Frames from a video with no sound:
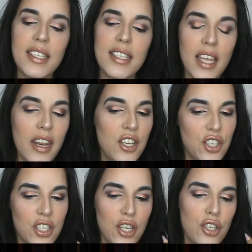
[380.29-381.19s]
Like I said, there's
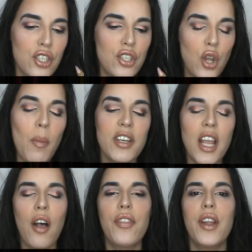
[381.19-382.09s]
just so much
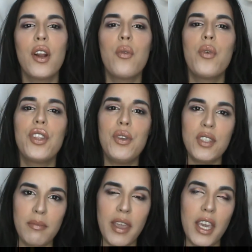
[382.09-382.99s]
out there with
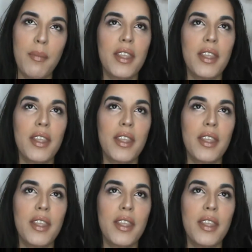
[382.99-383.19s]
using makeup.